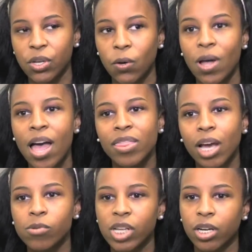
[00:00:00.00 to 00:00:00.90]
So
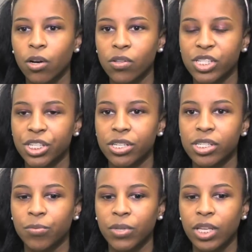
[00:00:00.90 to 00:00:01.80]
that was our goal this year
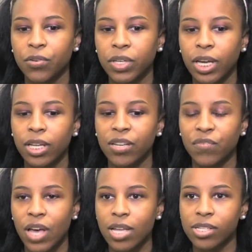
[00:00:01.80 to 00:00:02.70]
to really create
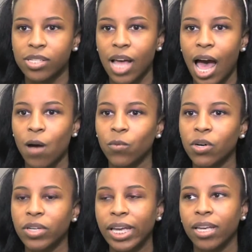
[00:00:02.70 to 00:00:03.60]
events events that
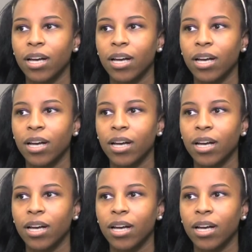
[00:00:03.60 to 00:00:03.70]
will